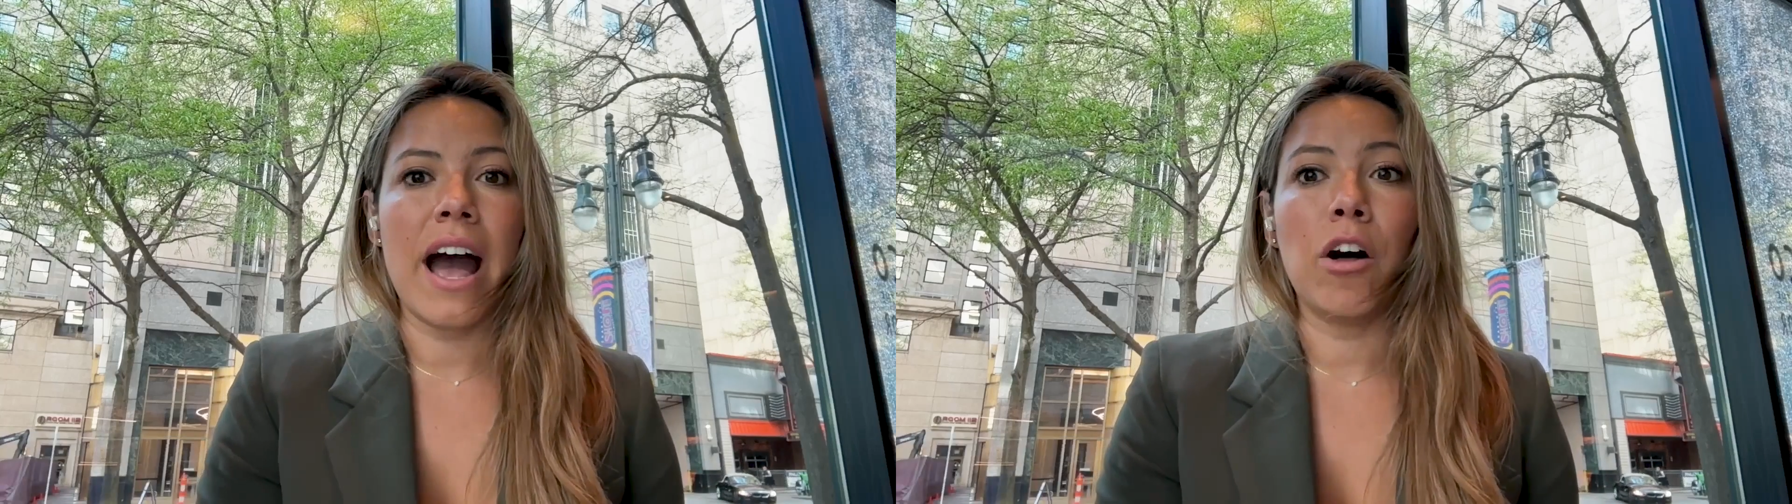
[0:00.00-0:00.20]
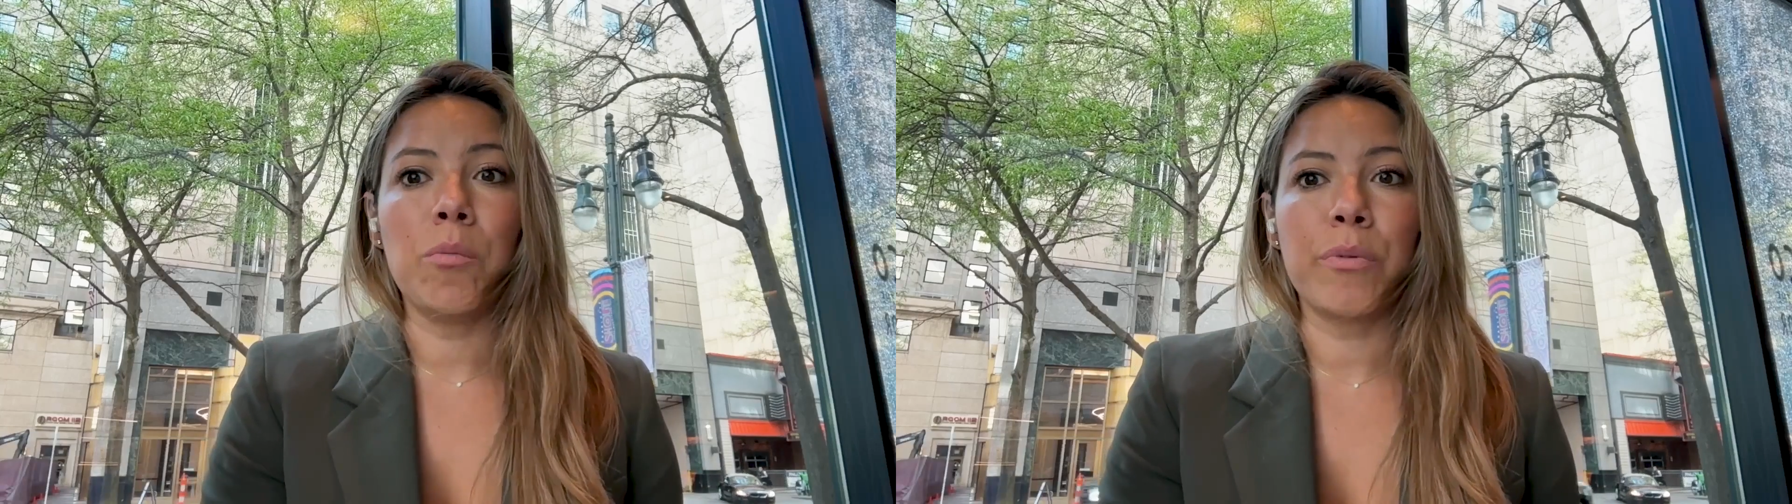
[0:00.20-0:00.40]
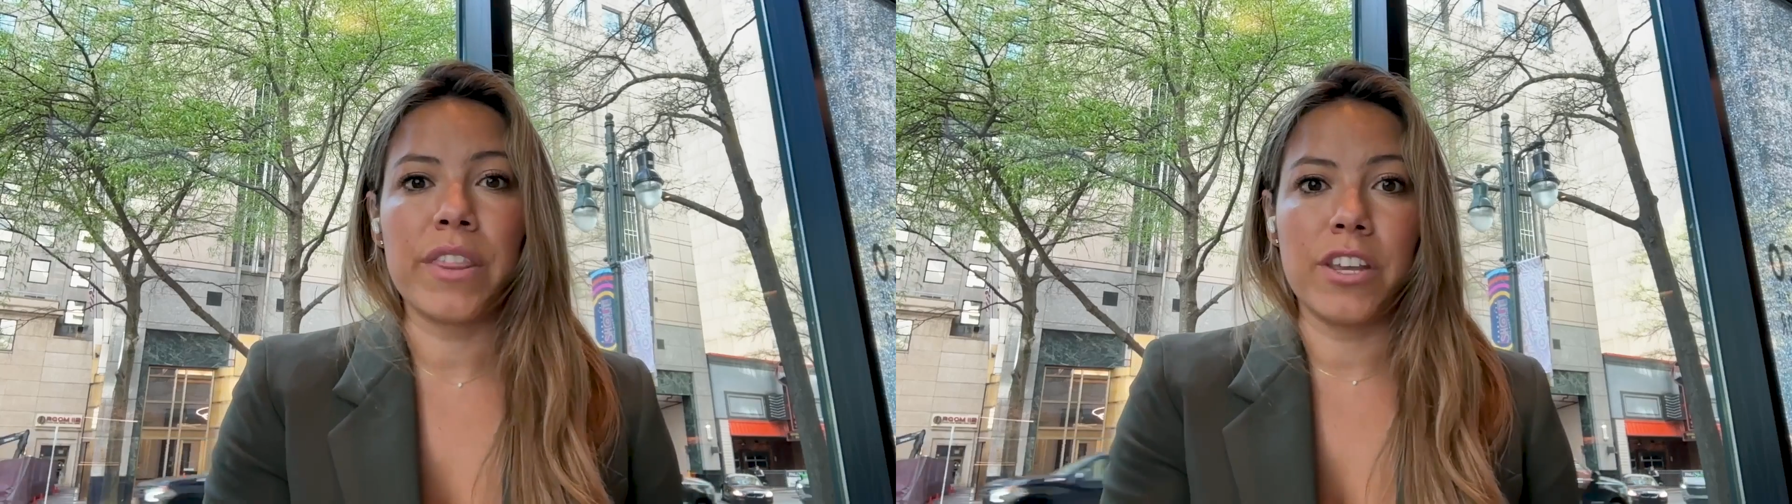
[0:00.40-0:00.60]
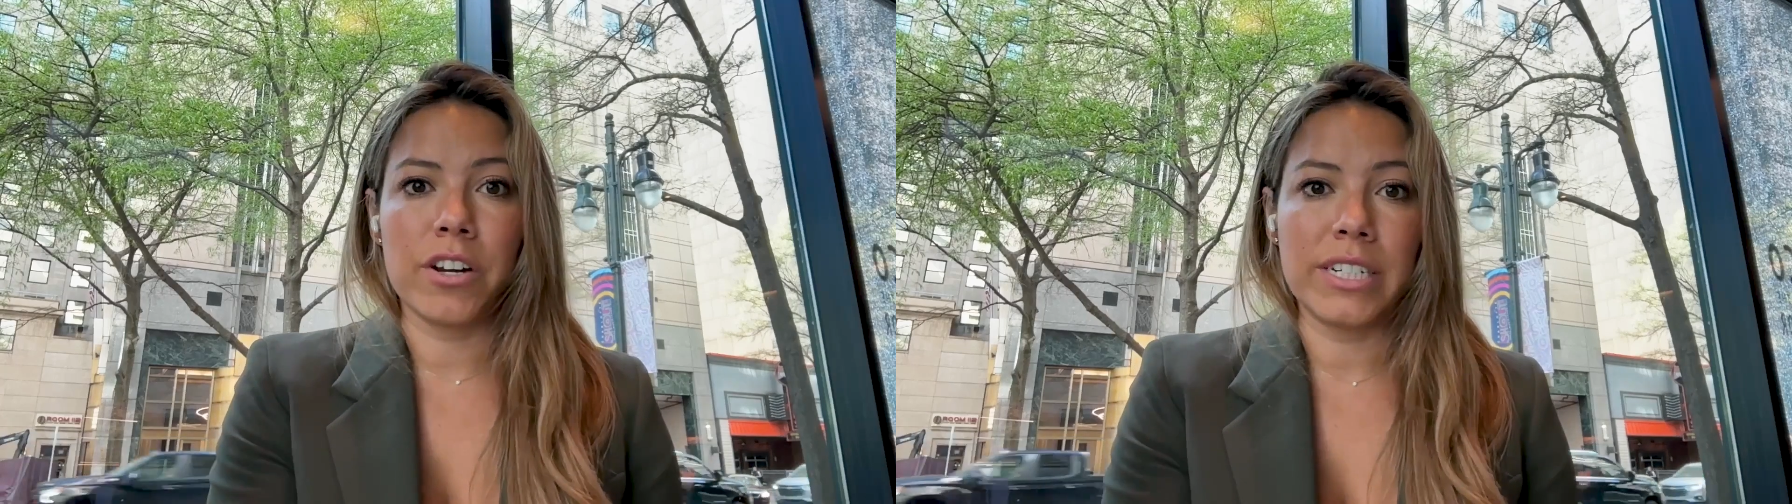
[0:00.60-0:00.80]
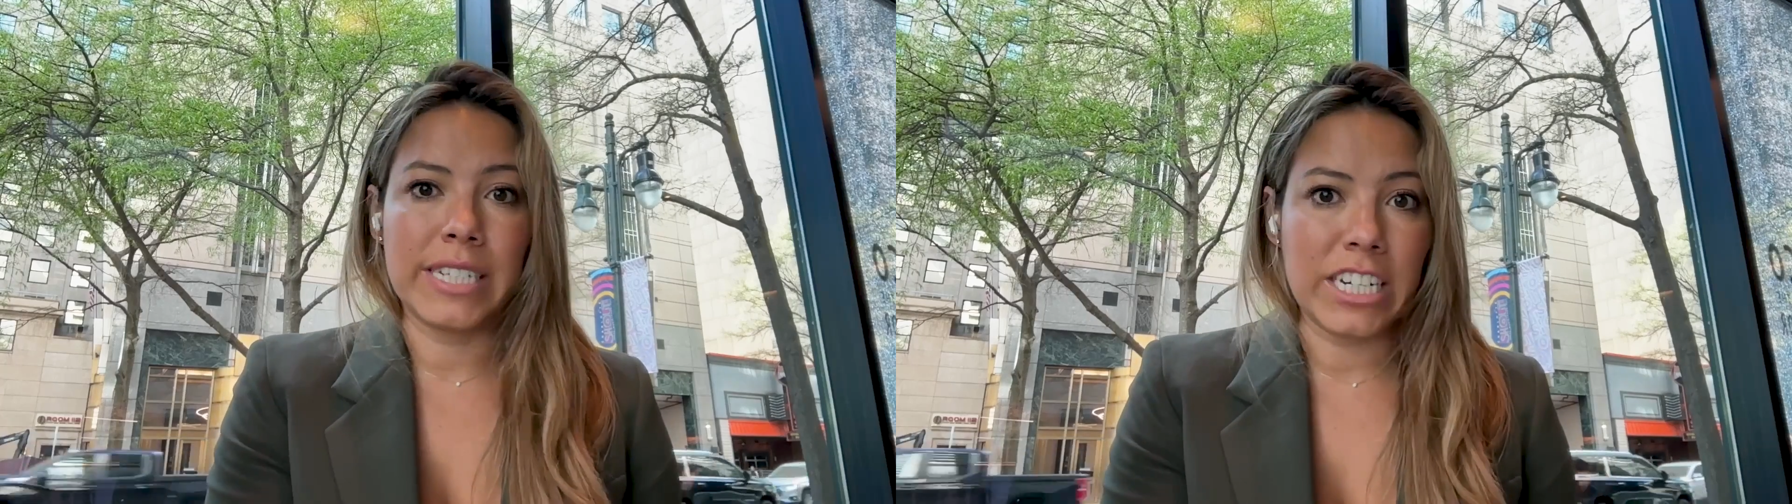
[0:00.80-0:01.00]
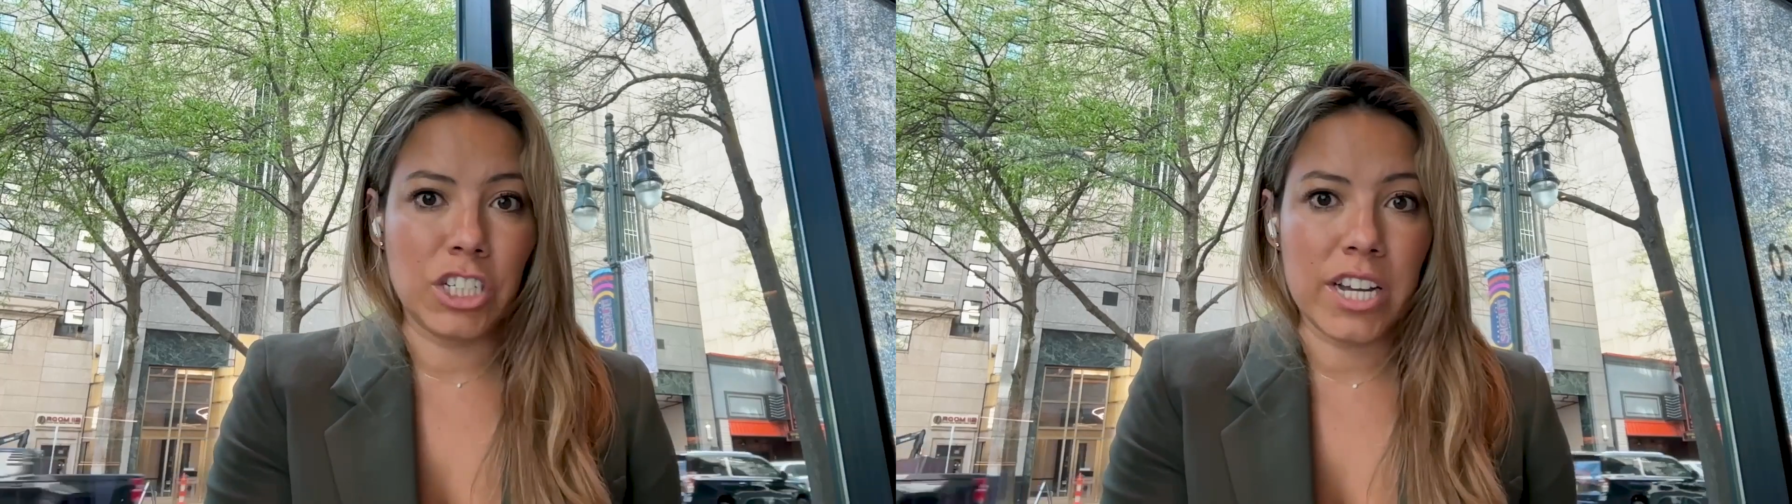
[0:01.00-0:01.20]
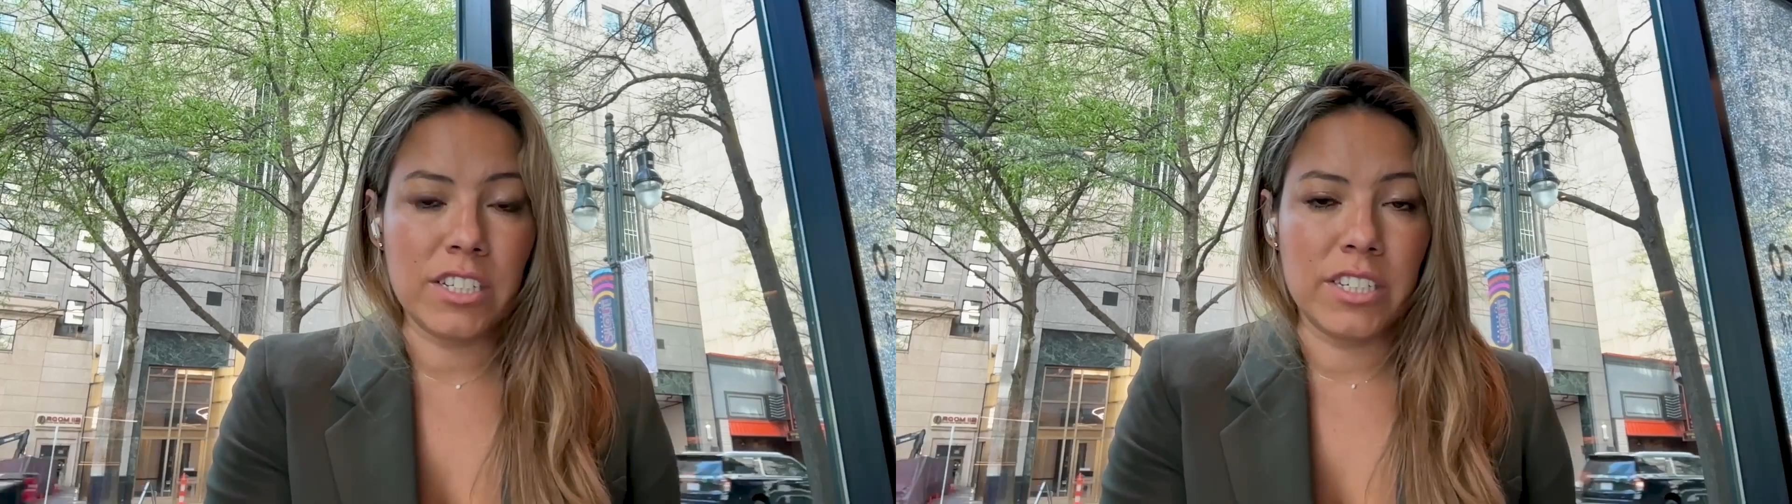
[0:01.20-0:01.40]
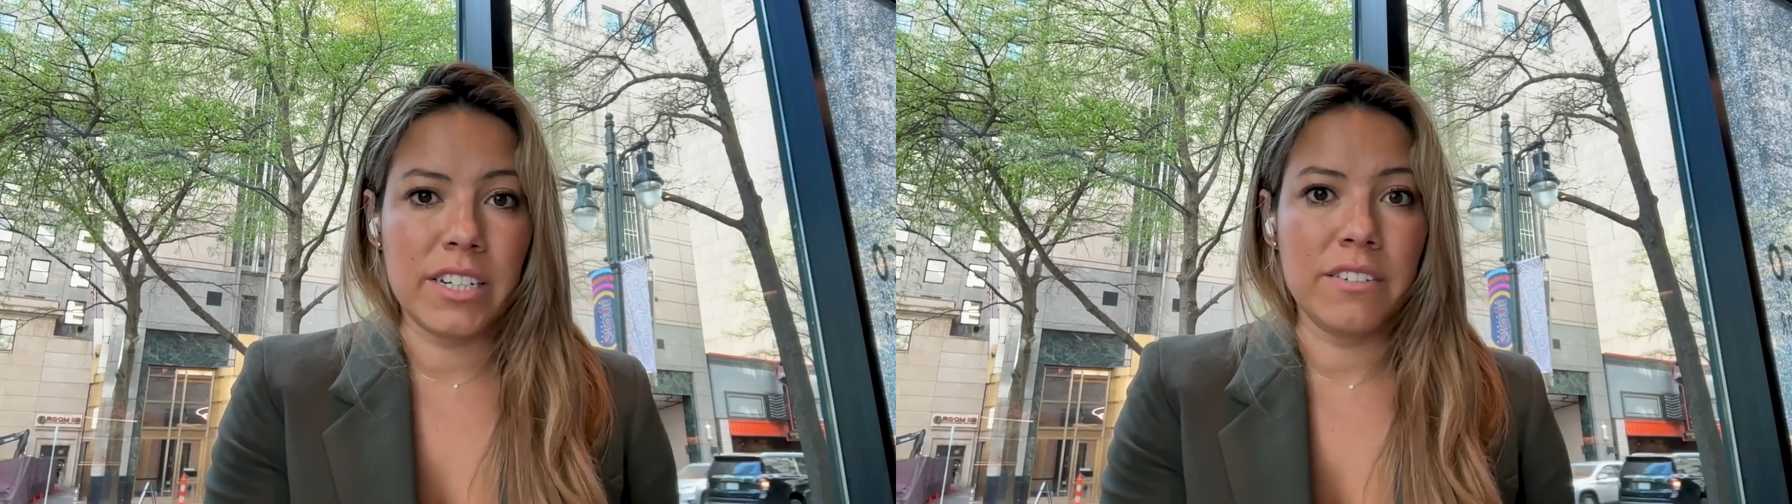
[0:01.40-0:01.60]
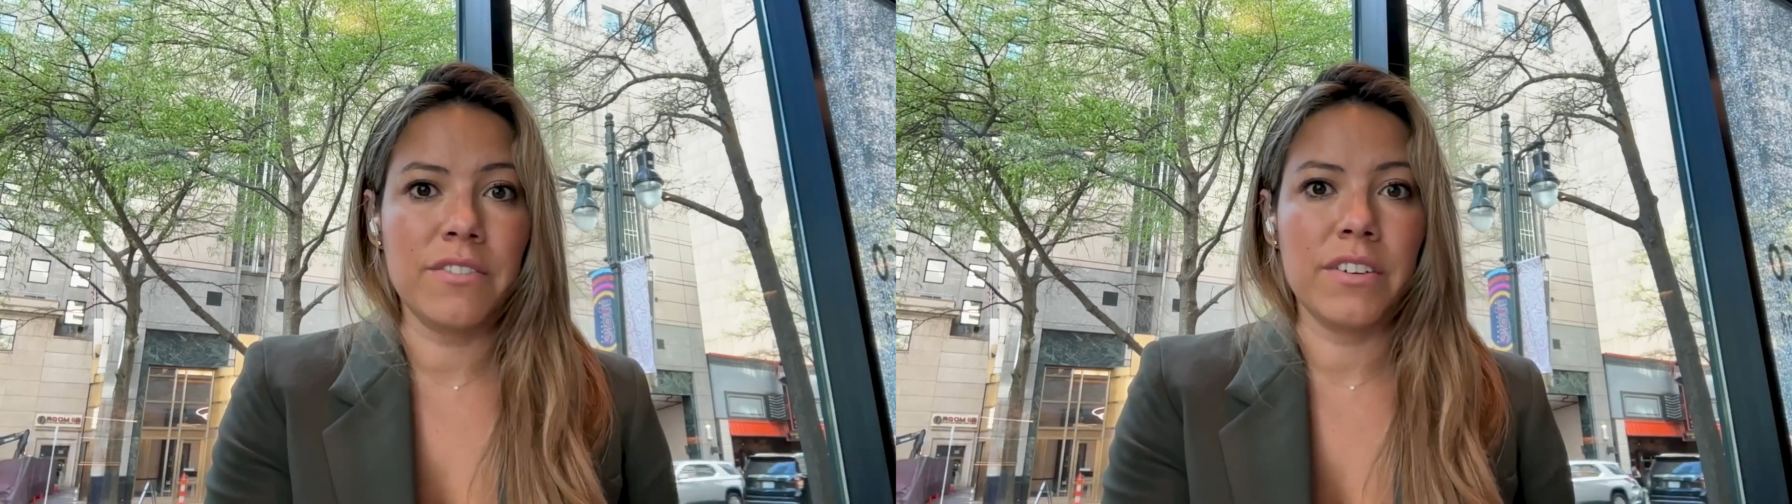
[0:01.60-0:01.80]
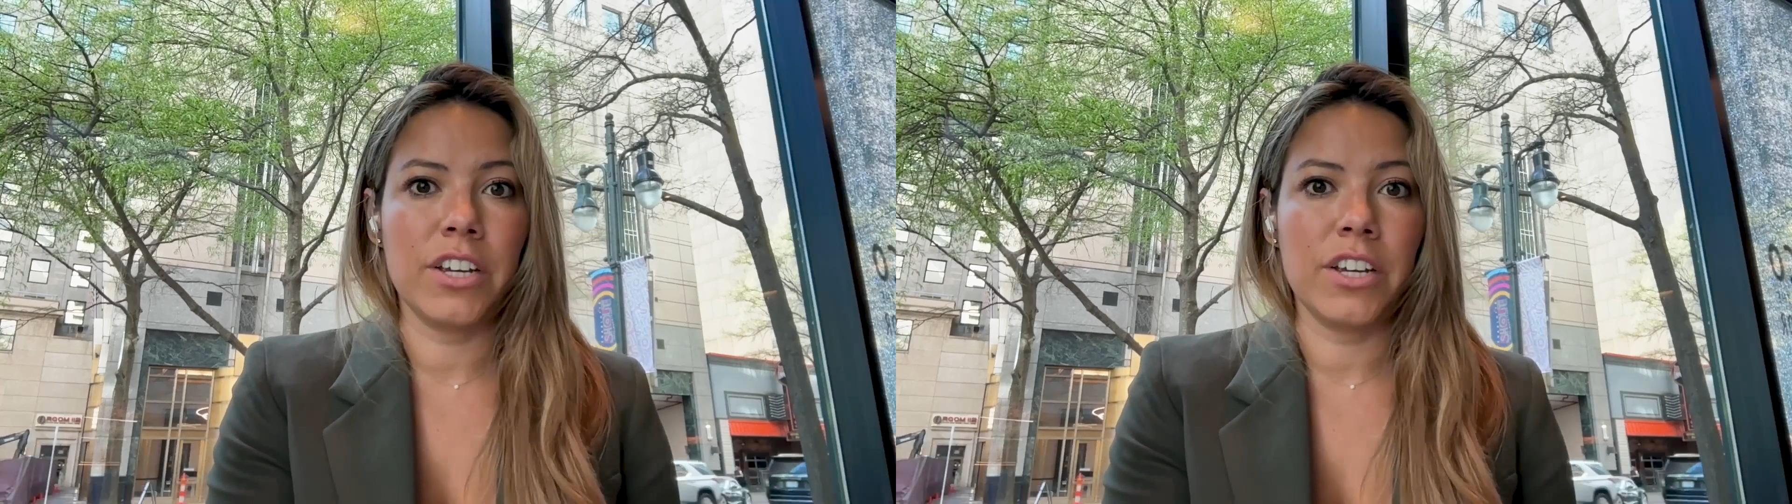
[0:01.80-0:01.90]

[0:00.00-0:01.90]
help with your digestive,